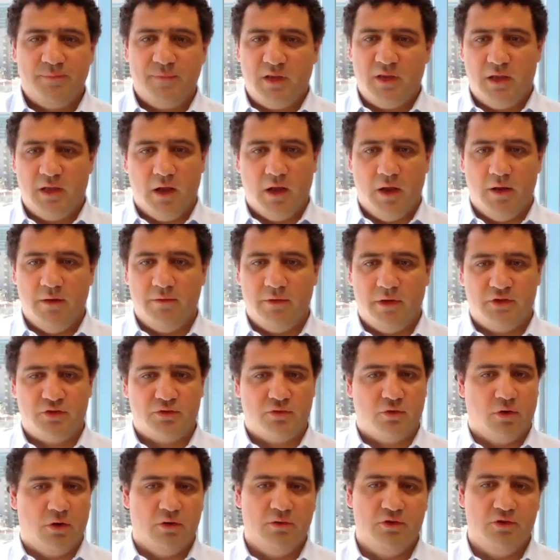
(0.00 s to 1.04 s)
a
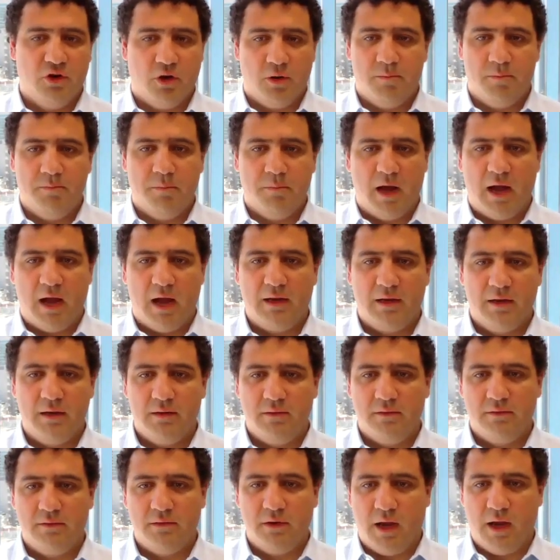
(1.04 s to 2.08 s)
strong job
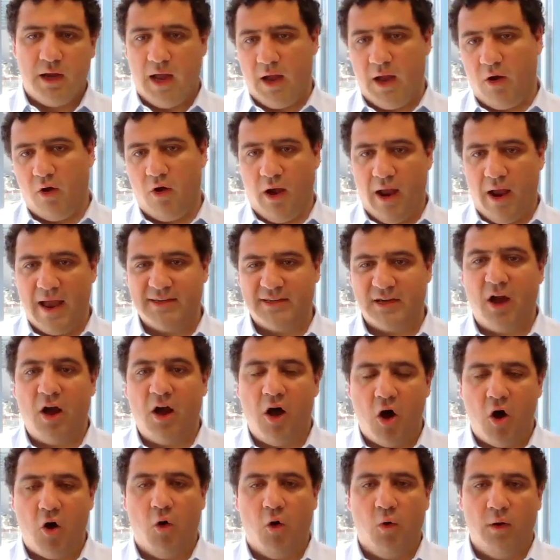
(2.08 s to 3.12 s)
market as a
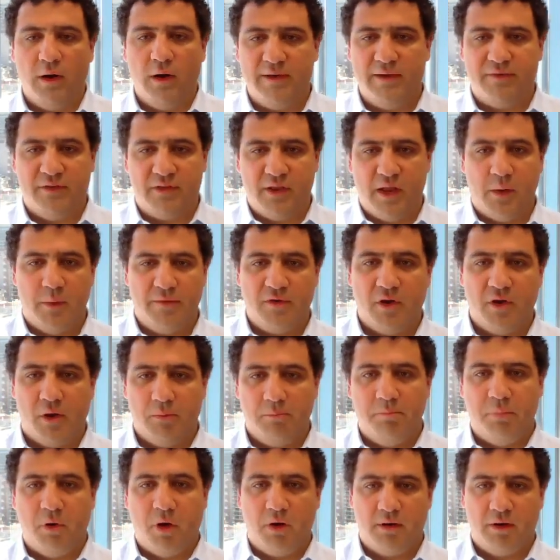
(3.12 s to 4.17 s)
whole, even though we've
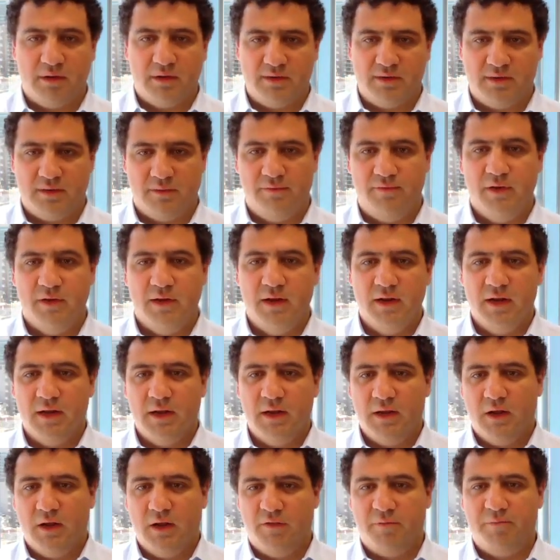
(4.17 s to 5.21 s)
got pockets of
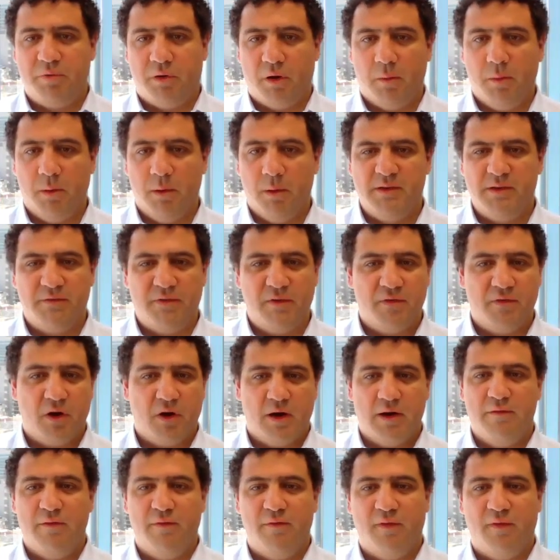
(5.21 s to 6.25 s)
problems, if you've
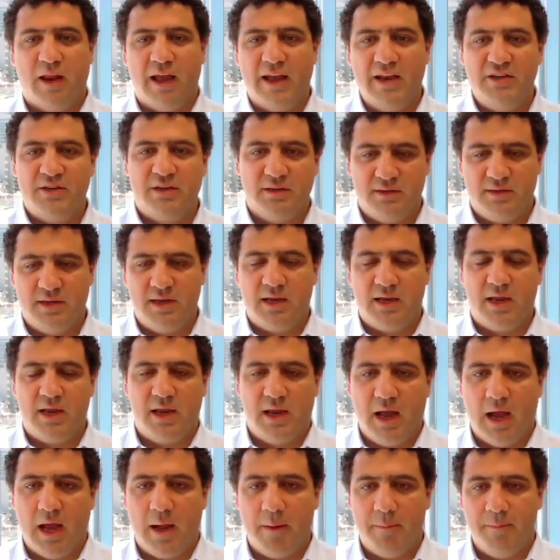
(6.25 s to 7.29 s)
got inflation
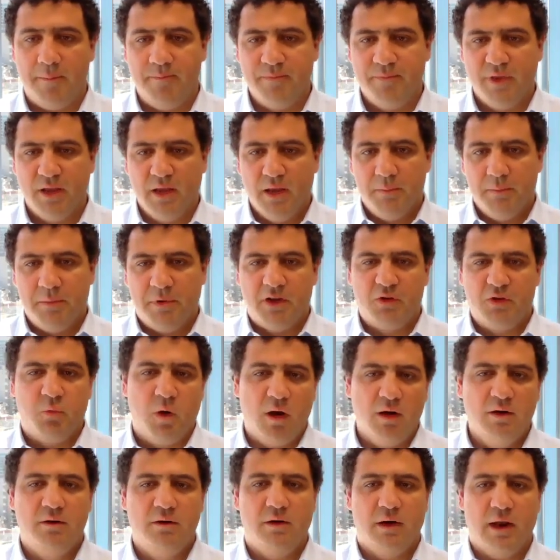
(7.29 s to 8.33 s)
ticking up, because
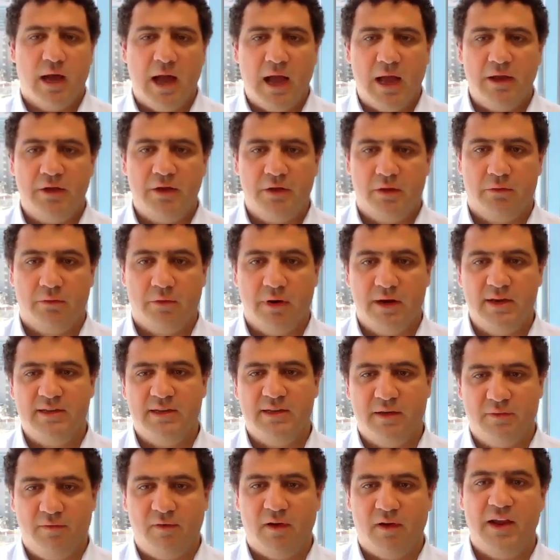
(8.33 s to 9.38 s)
one could argue the
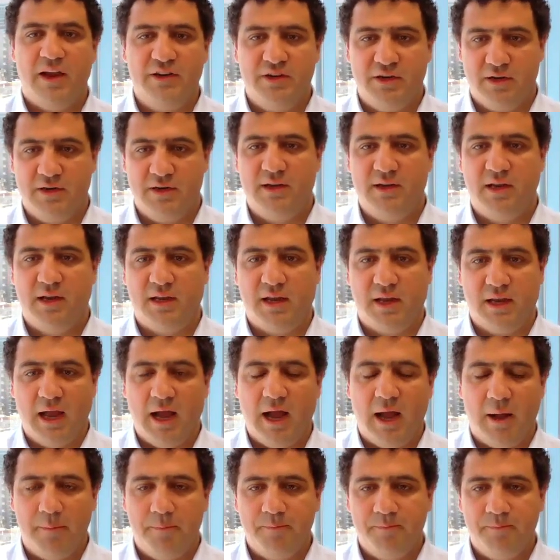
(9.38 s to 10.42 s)
reason inflation is ticking
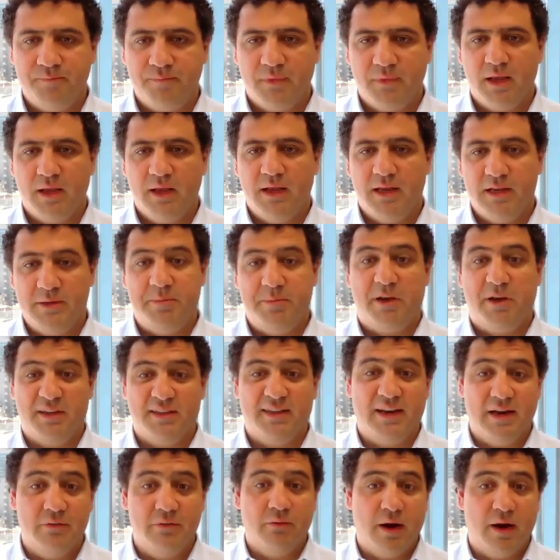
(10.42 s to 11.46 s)
up is because
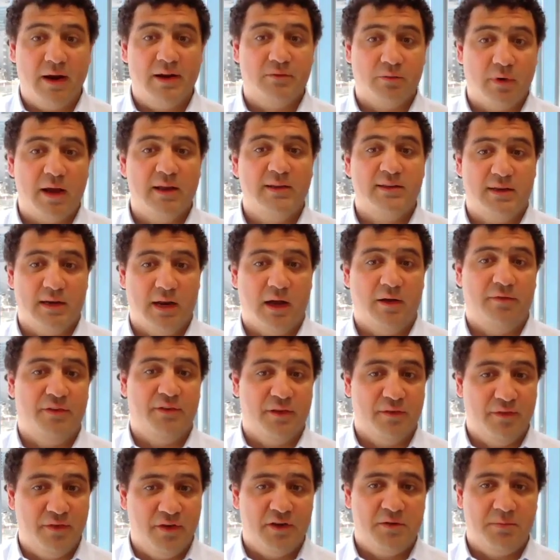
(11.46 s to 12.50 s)
they didn't raise rates enough
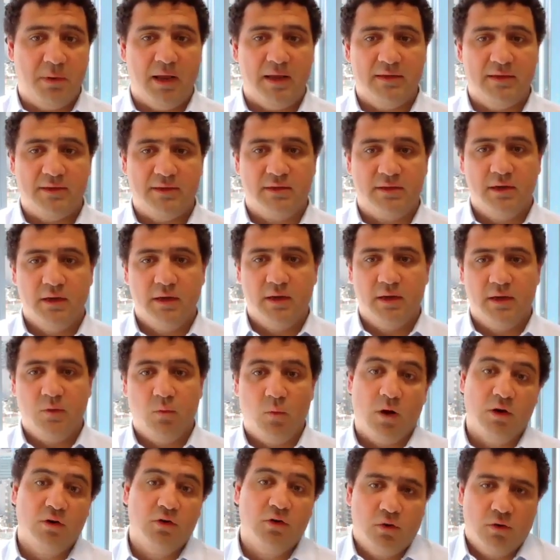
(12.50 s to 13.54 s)
in the first place.
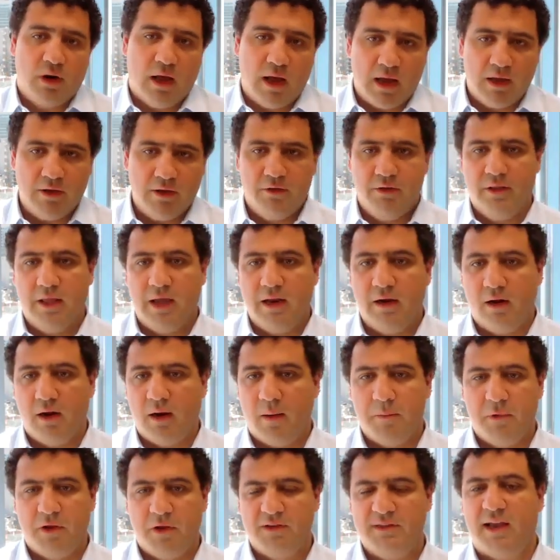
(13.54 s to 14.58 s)
One could argue that.
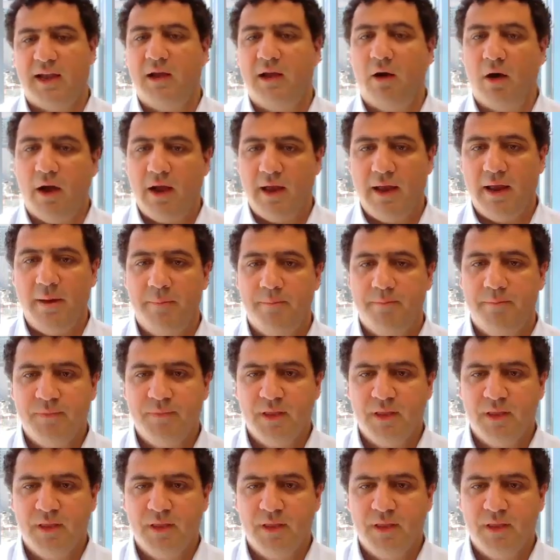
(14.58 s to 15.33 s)
I'm not saying I am.